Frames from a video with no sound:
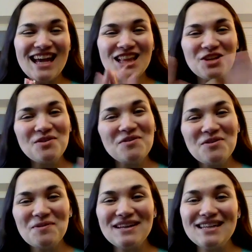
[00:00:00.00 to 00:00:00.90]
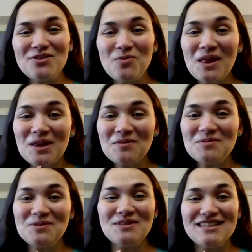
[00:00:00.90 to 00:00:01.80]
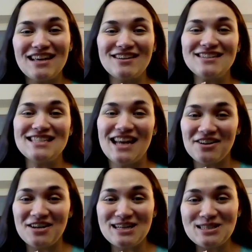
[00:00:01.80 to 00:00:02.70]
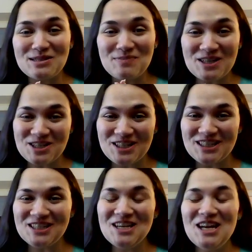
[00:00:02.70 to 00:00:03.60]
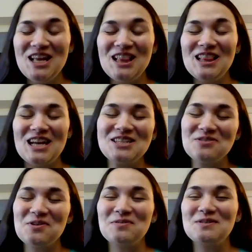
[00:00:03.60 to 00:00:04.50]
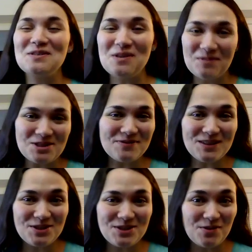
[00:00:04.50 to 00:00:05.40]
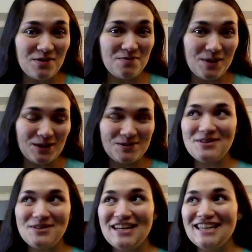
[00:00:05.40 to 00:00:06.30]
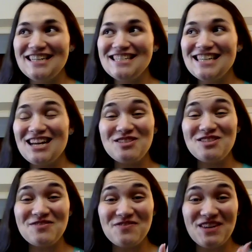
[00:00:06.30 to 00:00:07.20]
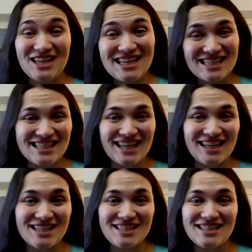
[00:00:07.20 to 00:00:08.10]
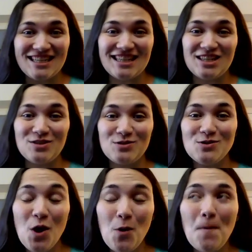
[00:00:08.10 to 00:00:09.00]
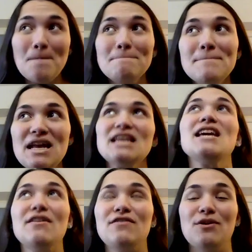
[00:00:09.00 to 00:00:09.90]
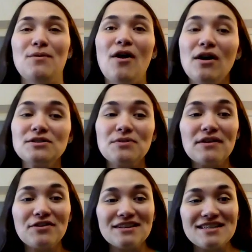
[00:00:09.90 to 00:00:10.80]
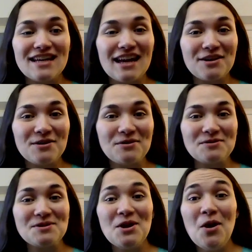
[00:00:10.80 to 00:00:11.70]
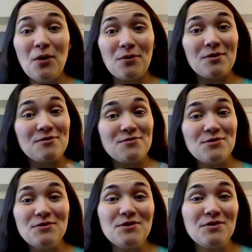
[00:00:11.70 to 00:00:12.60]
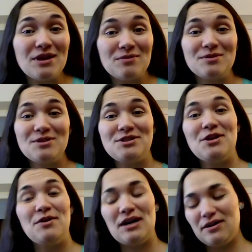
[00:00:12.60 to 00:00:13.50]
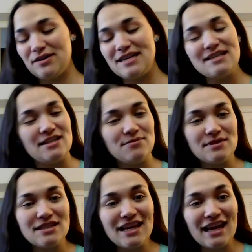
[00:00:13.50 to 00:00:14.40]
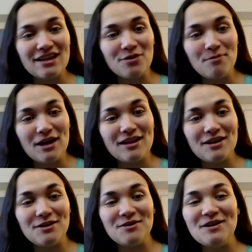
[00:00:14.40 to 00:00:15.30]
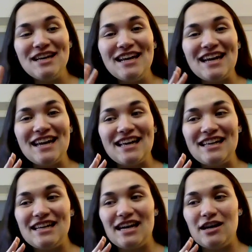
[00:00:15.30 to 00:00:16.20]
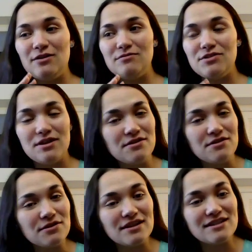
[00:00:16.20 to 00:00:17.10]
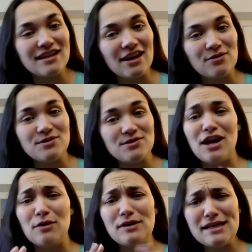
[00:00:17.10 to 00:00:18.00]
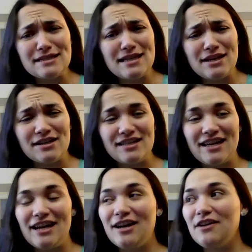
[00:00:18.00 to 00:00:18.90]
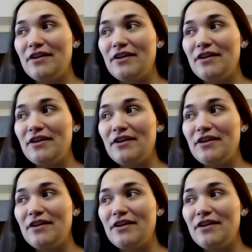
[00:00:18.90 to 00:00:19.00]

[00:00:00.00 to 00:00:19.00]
Hello everyone and welcome to another Saturday special. Last week was so much fun to show off Melo to you guys. I was very excited to see that so many of you also have Crested Geckos, or a few of you were able to show how easy it was to handle Melo and how gentle Crested Geckos are, how easy they are to take care of.